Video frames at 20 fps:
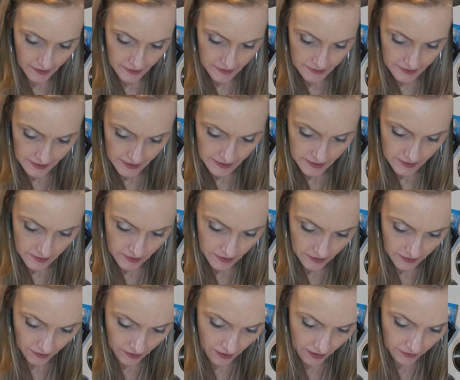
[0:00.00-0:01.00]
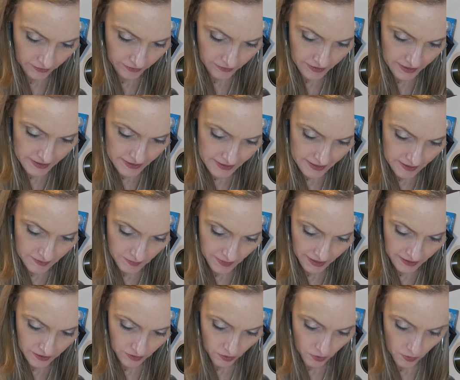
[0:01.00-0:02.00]
So it's the color that's in my
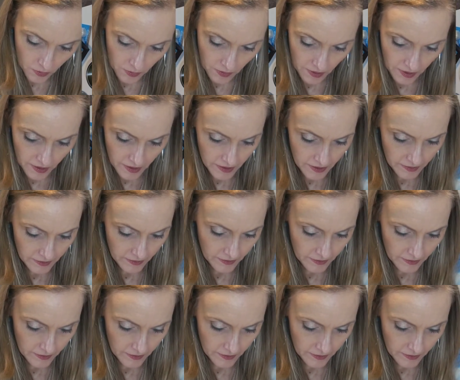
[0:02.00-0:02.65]
decor.